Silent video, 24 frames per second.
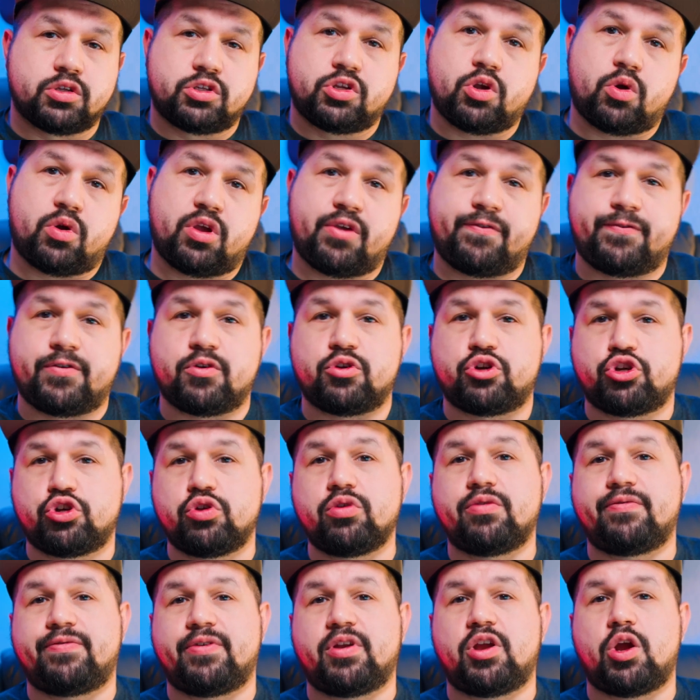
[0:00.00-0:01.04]
So if you
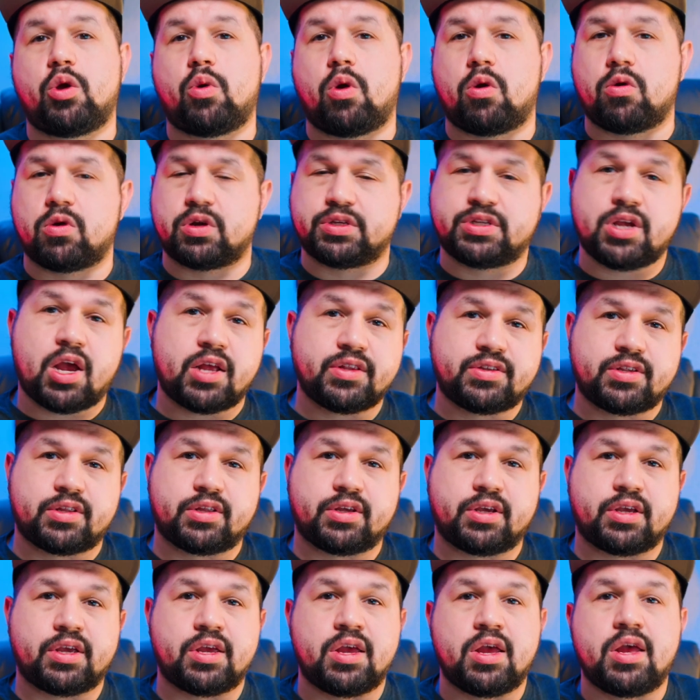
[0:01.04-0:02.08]
shoot video
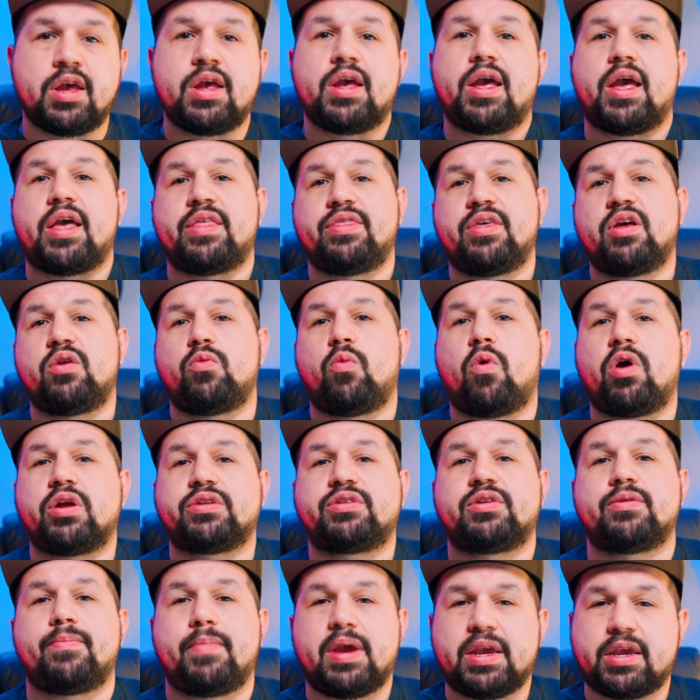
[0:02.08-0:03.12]
horizontally and then want
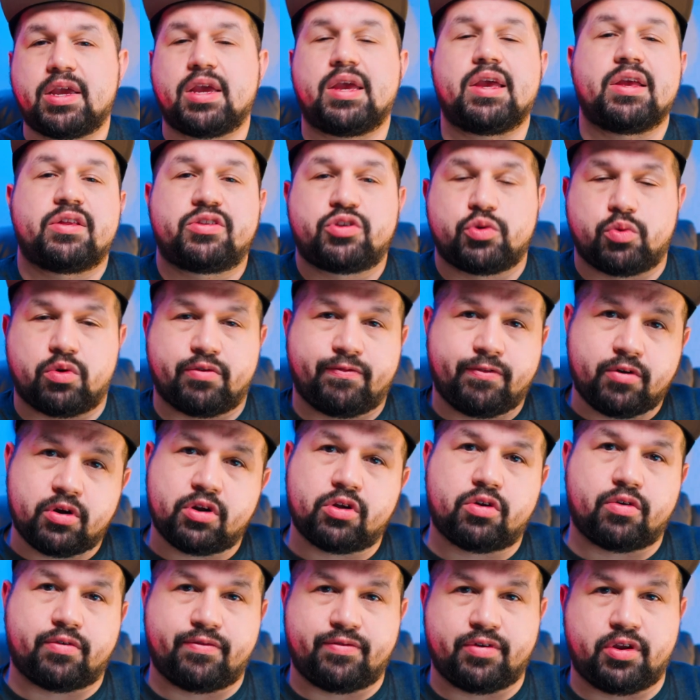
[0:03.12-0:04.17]
to make it into a
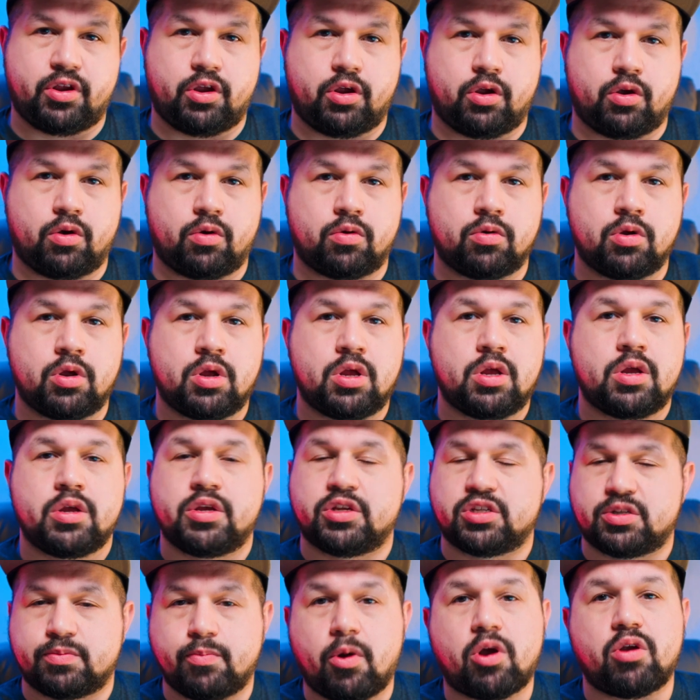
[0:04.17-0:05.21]
vertical video,
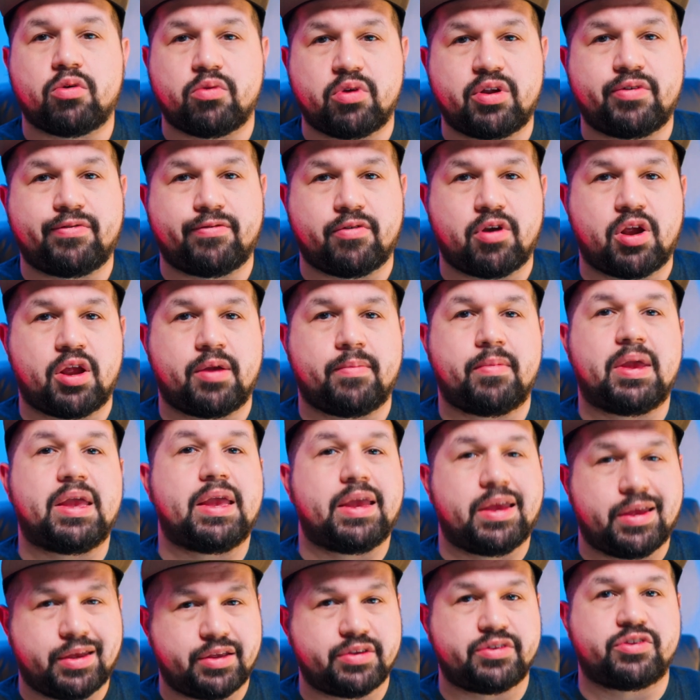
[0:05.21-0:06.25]
Smart
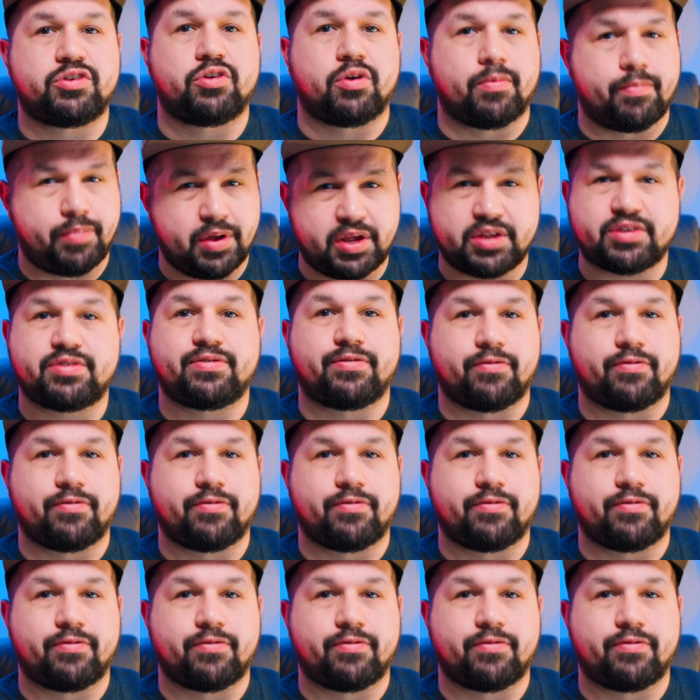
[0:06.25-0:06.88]
Reframe is your best